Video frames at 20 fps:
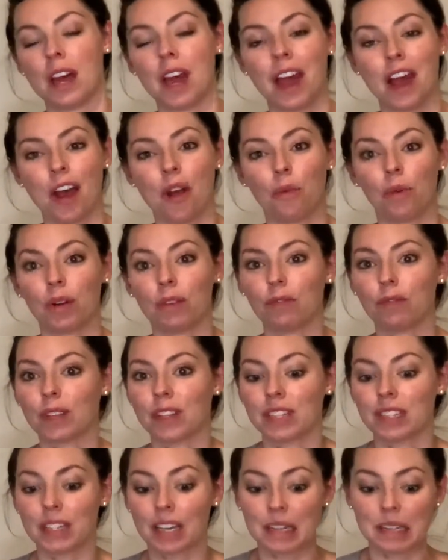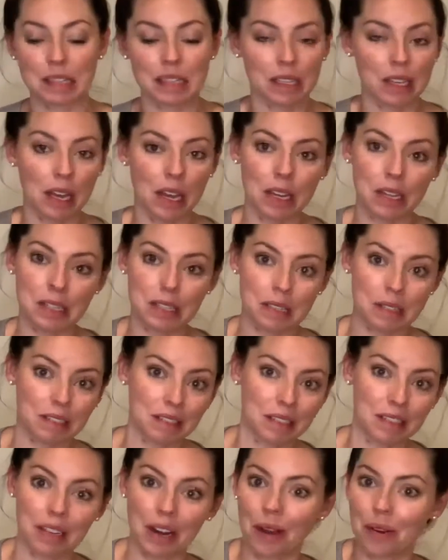And what if we decide to cut,
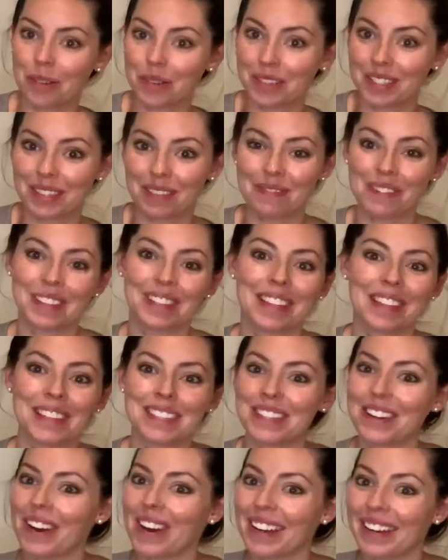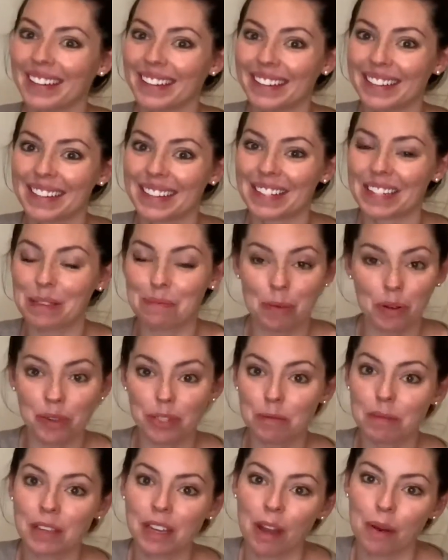something that's not supposed to
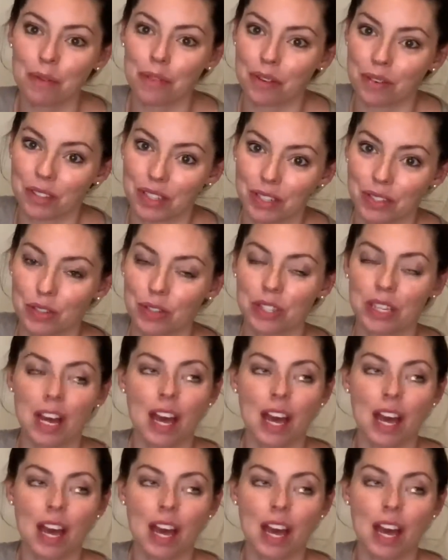be cut with our scissors?